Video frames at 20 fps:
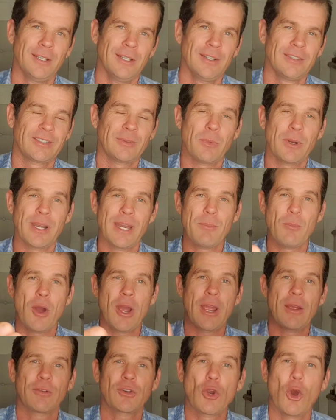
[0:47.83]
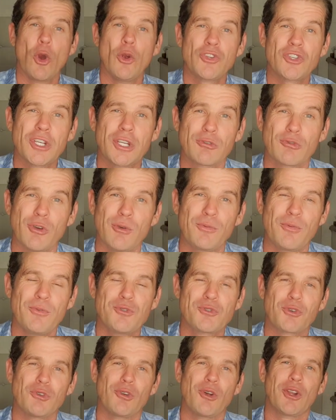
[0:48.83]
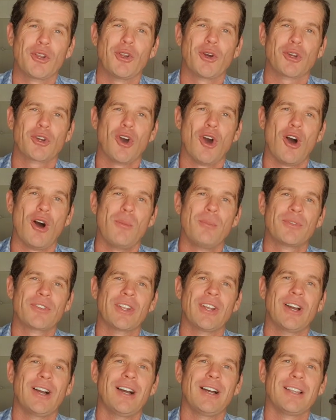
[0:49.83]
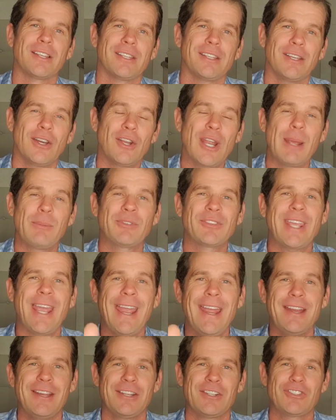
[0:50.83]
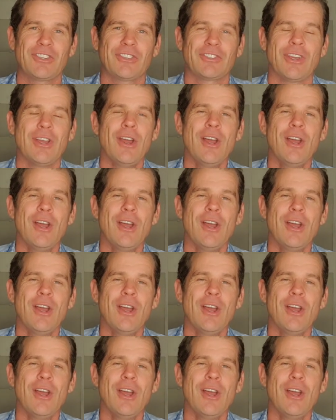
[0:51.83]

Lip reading: Someone in my coaching group from Durianrider.com said, Harley, her name's Katie. She says,